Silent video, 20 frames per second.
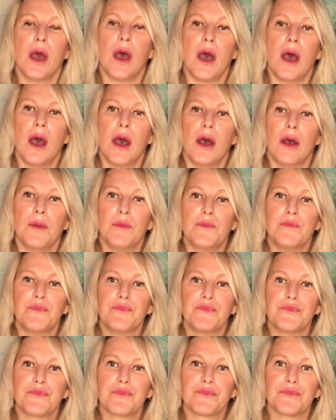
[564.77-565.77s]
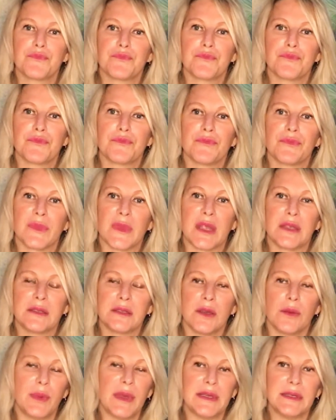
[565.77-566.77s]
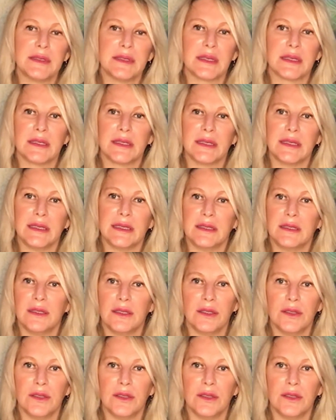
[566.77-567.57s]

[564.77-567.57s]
So basically,